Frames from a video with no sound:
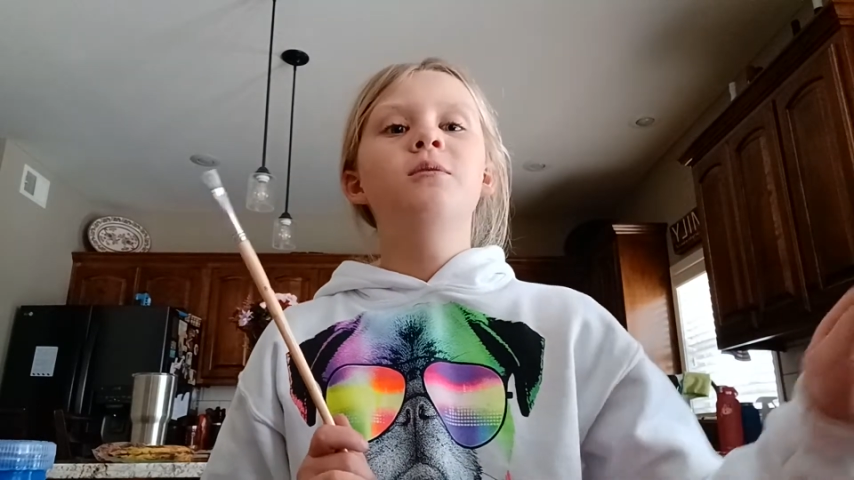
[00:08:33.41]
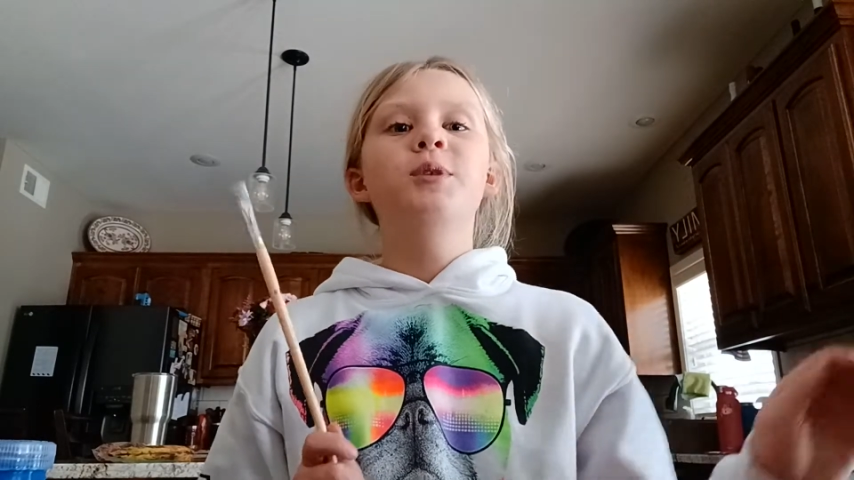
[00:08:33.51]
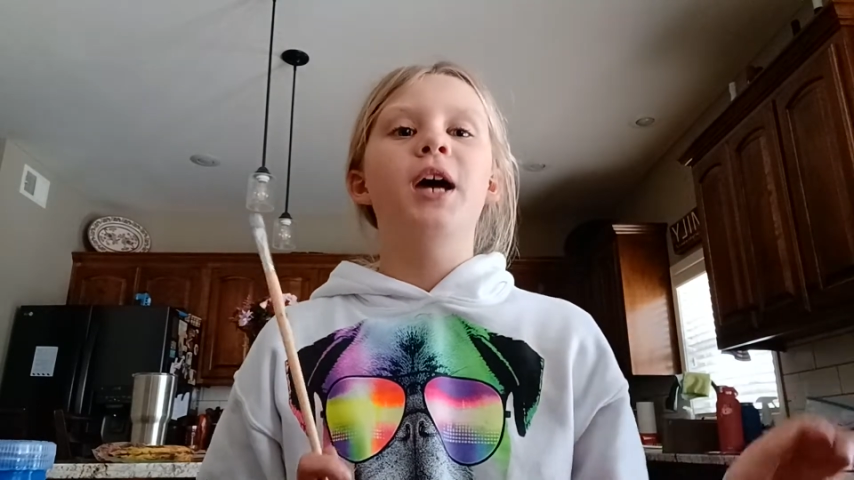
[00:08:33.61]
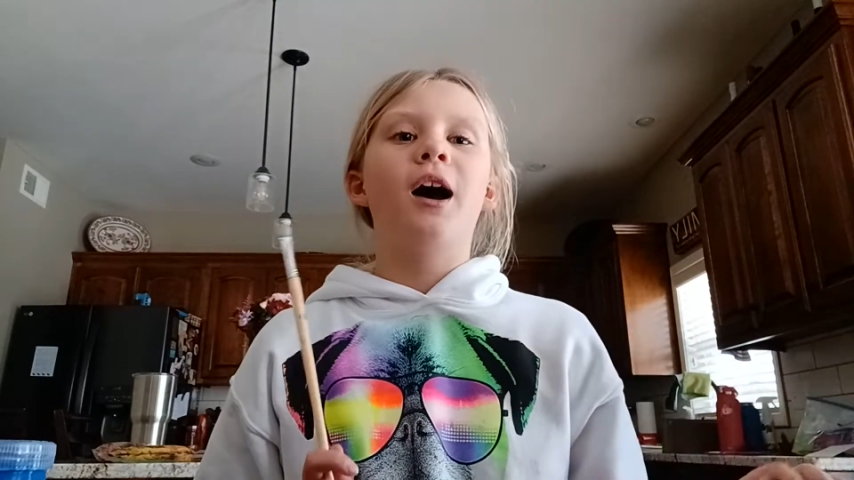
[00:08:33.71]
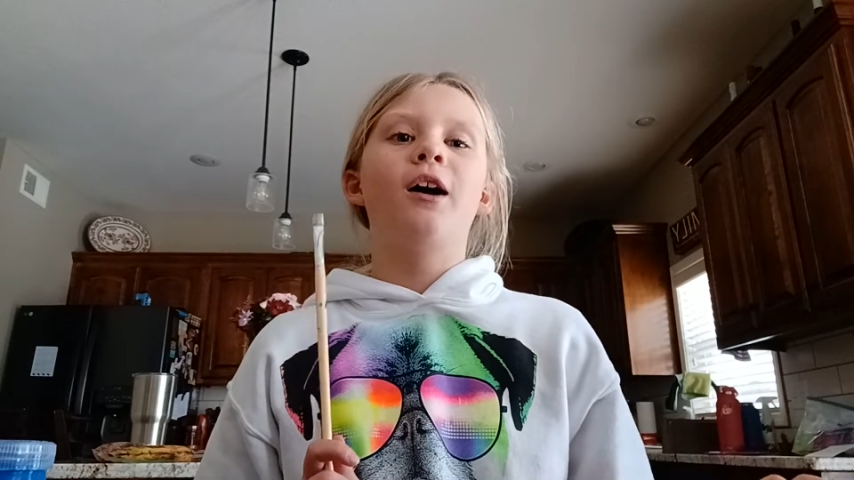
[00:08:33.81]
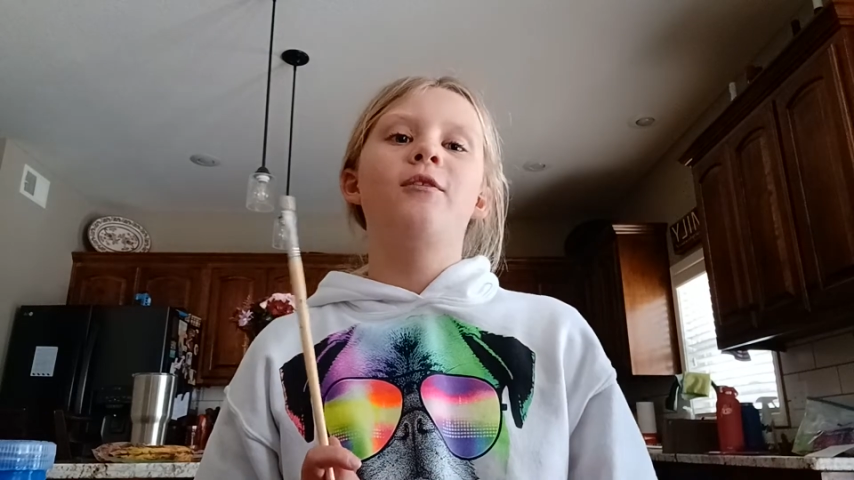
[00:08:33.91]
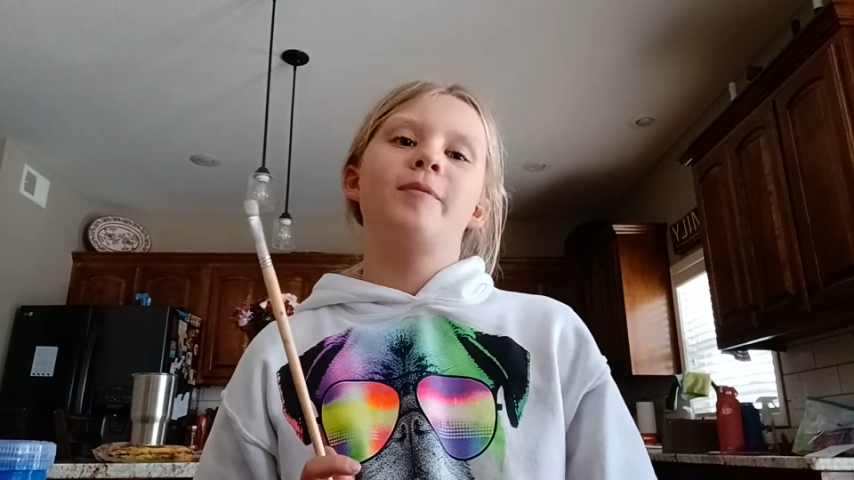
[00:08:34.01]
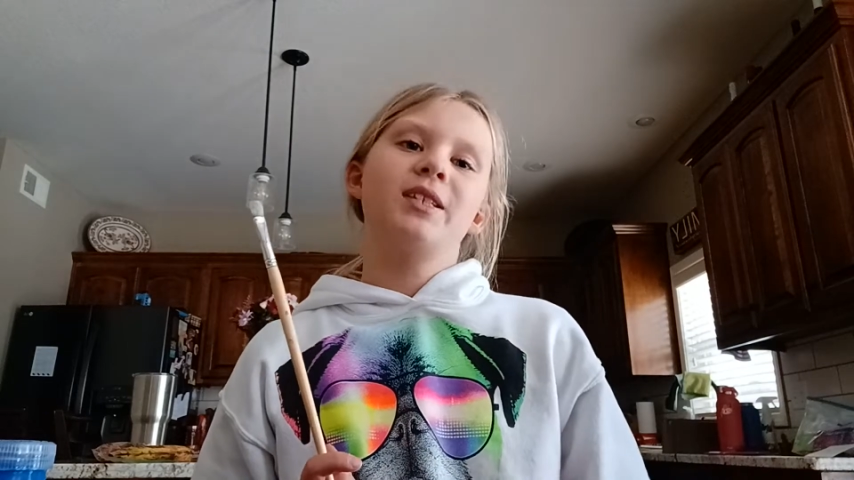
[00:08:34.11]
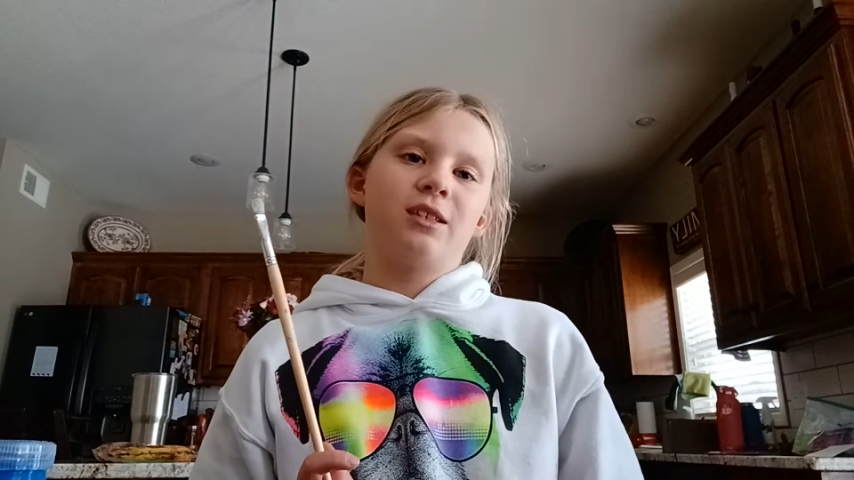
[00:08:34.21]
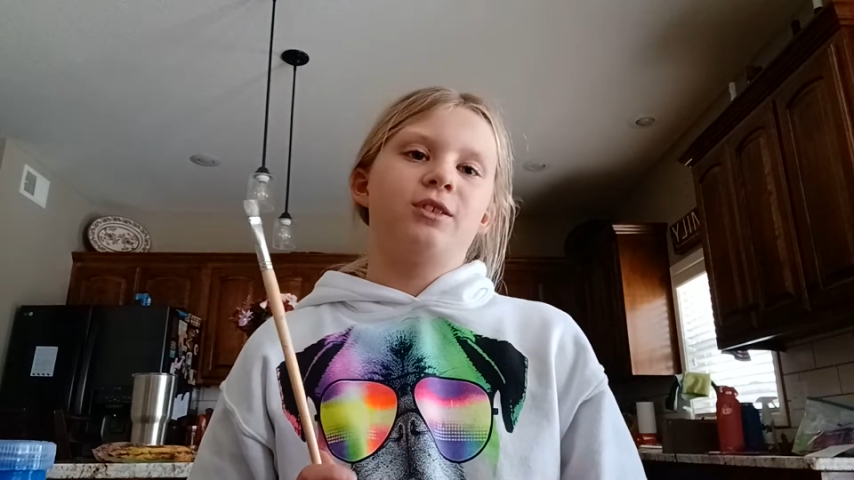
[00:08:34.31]
we have
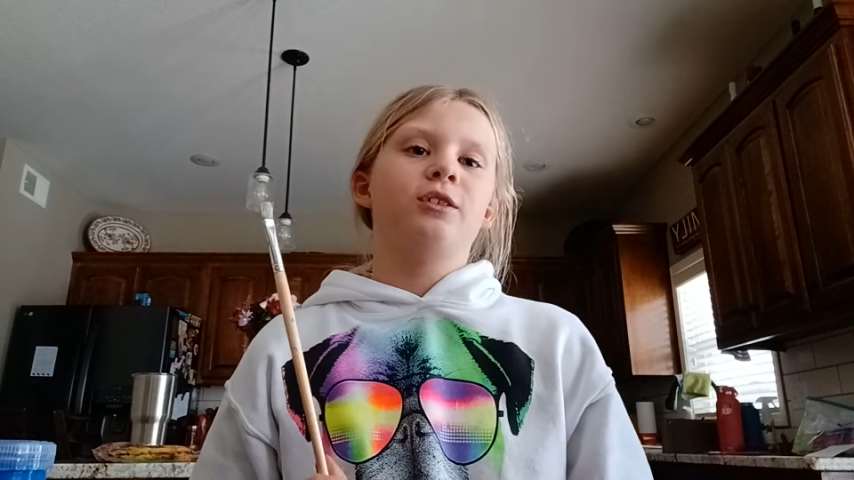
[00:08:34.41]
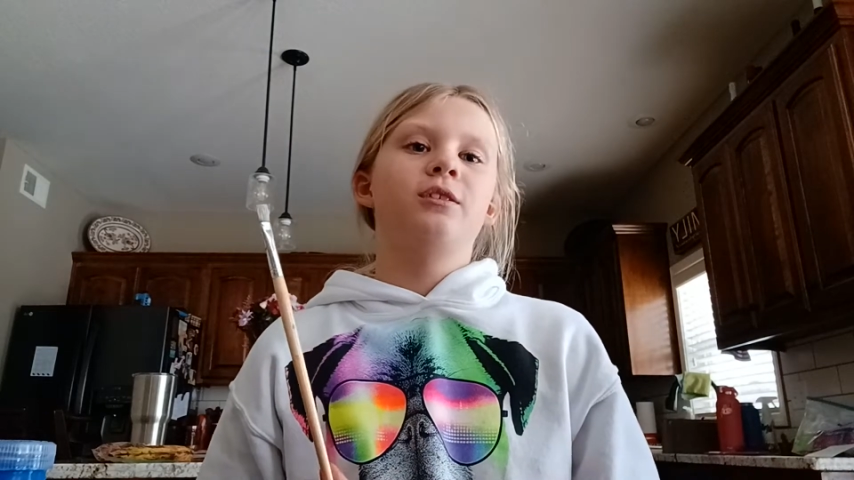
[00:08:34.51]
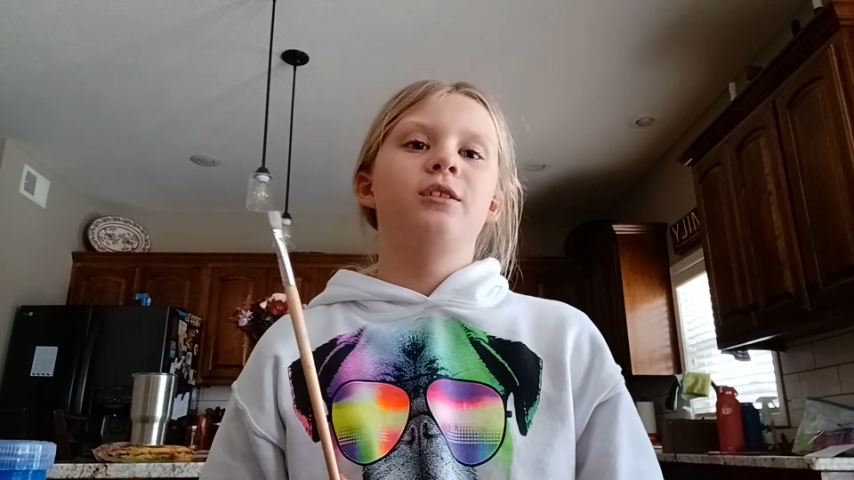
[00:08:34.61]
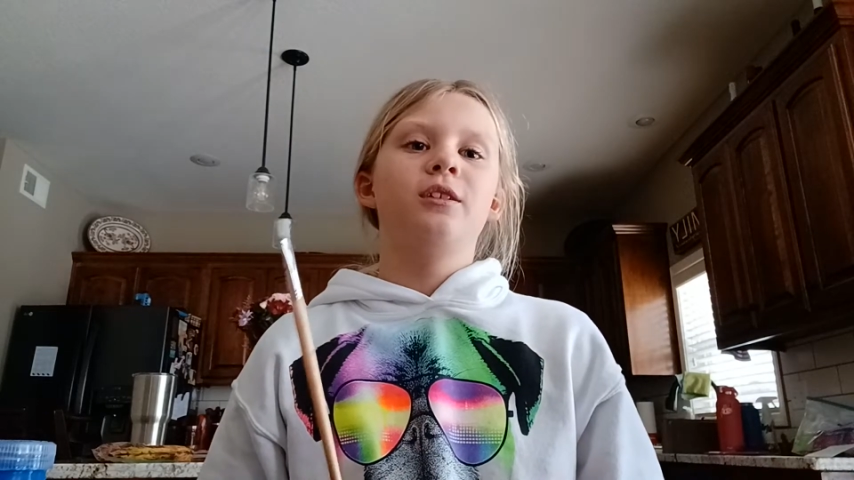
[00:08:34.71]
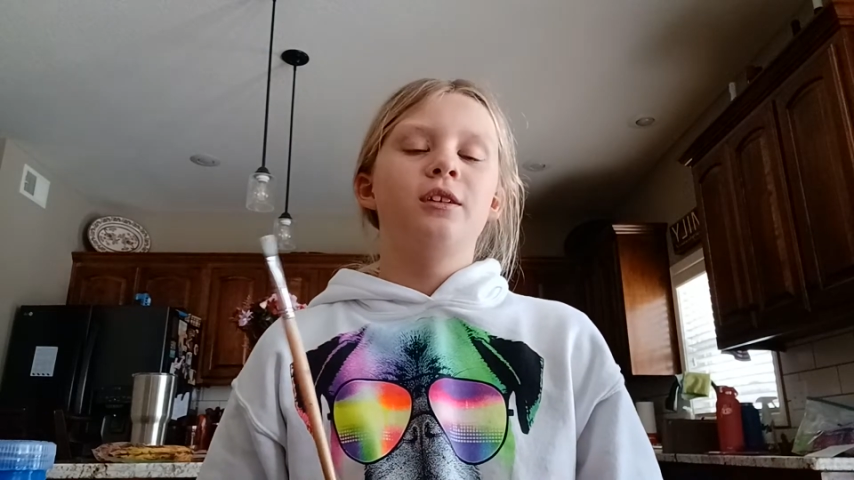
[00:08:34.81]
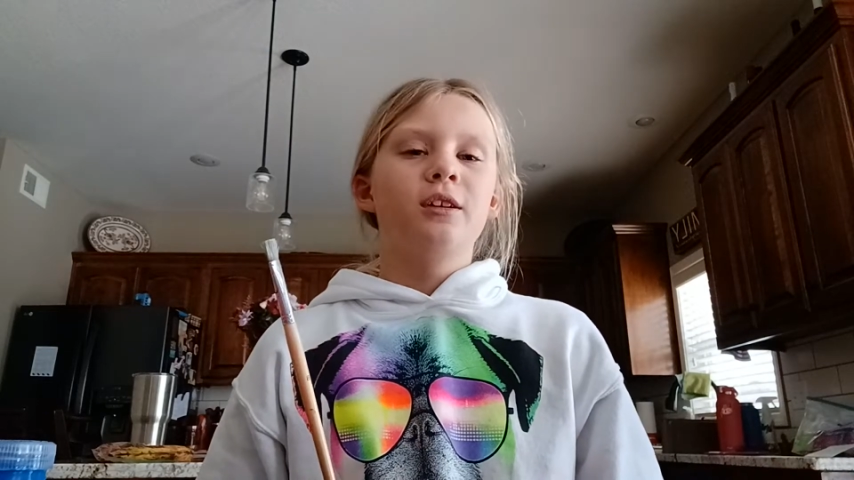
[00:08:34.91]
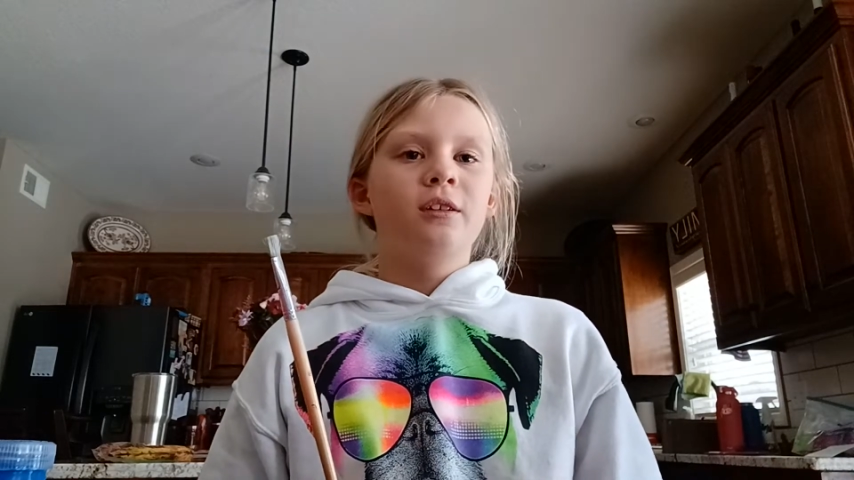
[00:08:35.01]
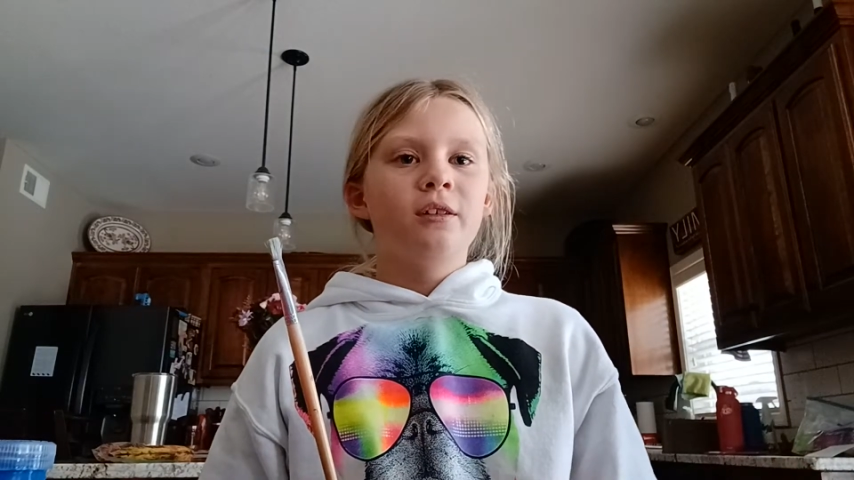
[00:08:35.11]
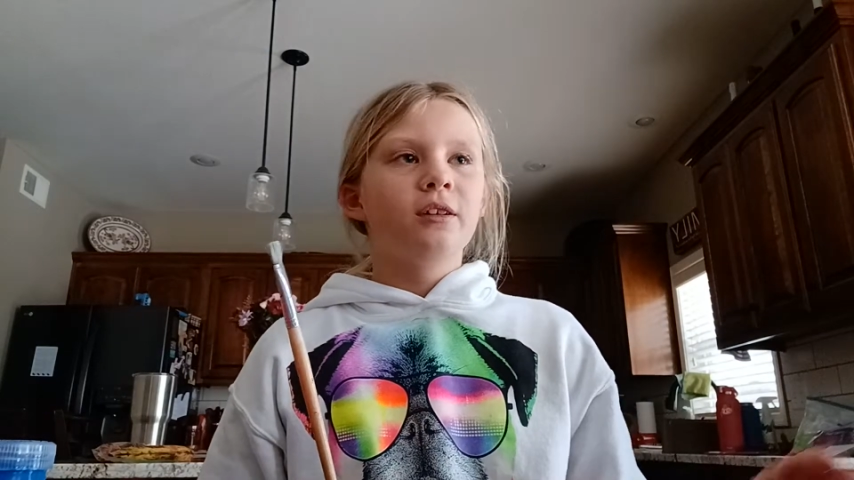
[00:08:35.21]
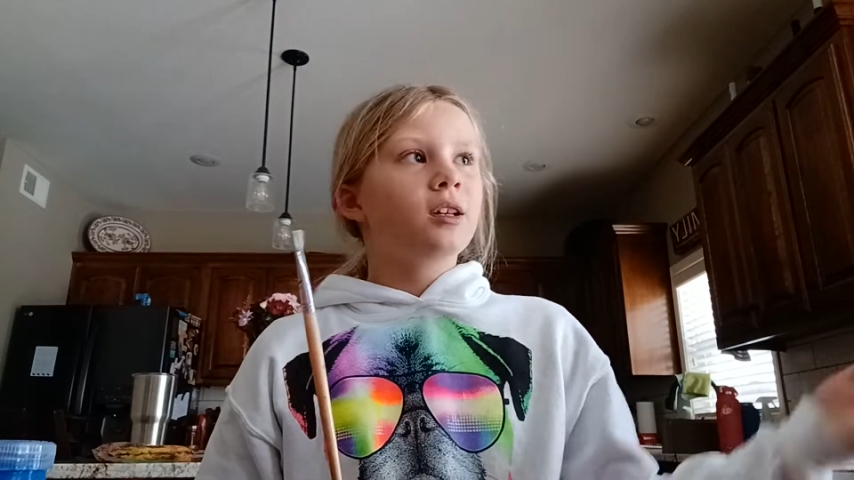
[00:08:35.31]
my sister.
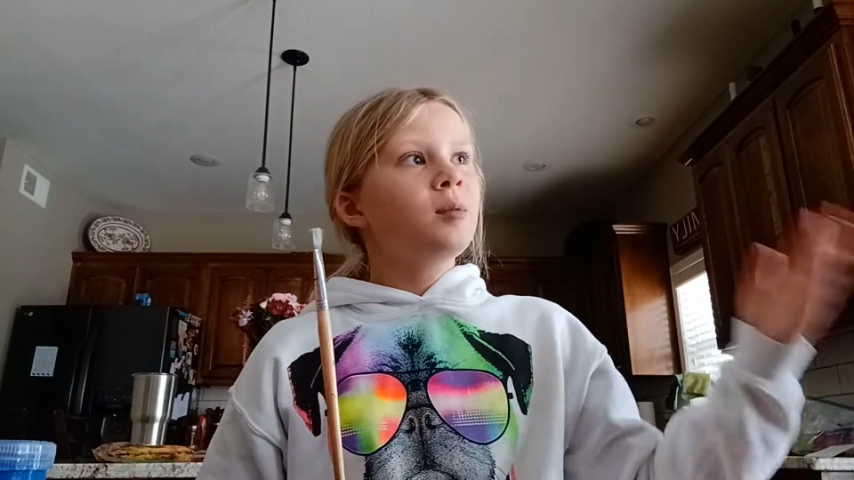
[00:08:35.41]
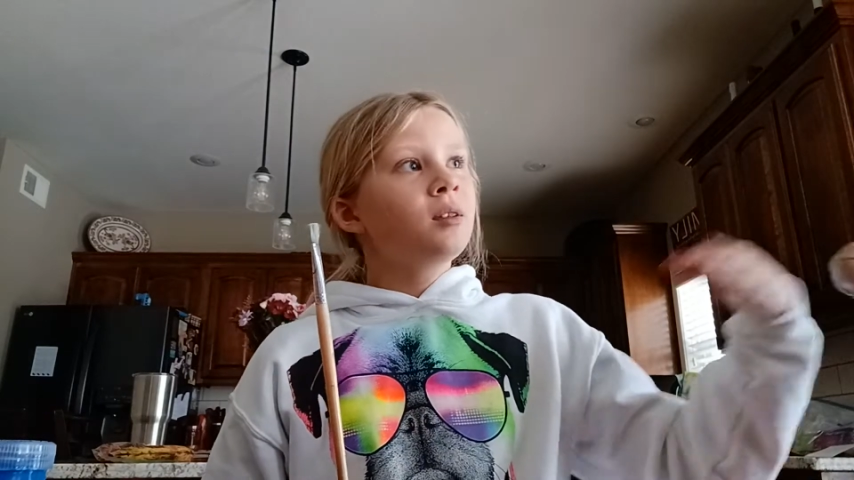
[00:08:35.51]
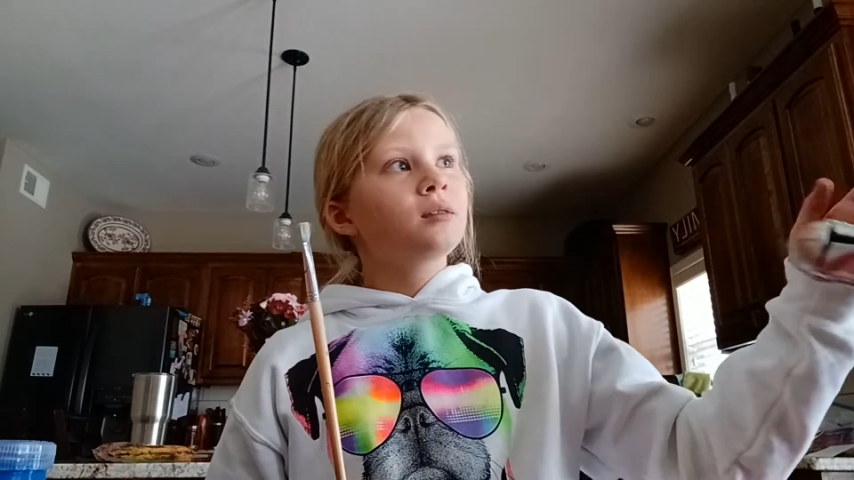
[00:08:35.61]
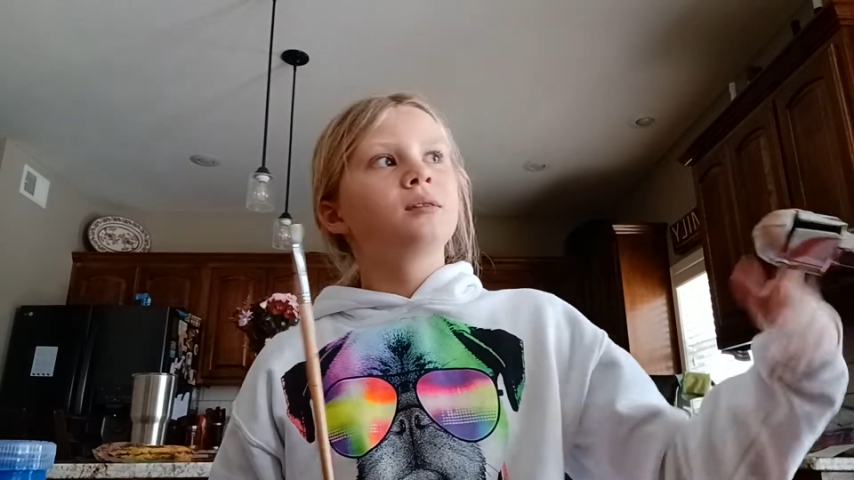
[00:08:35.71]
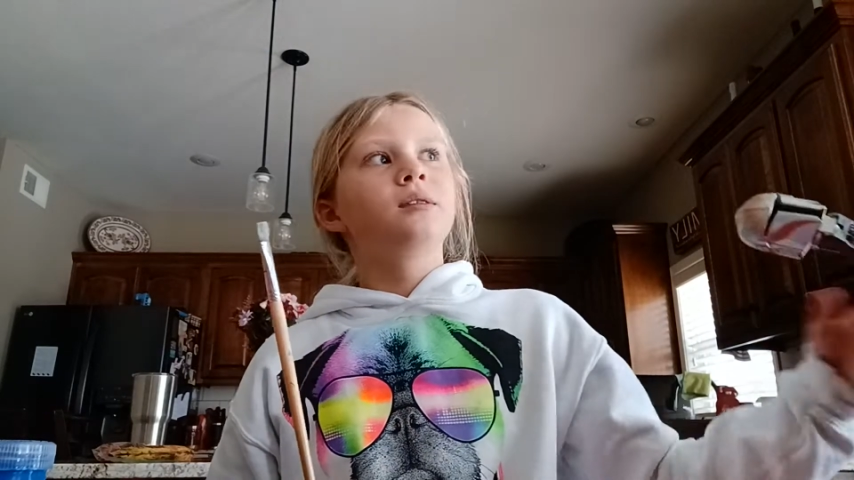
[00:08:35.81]
Come here.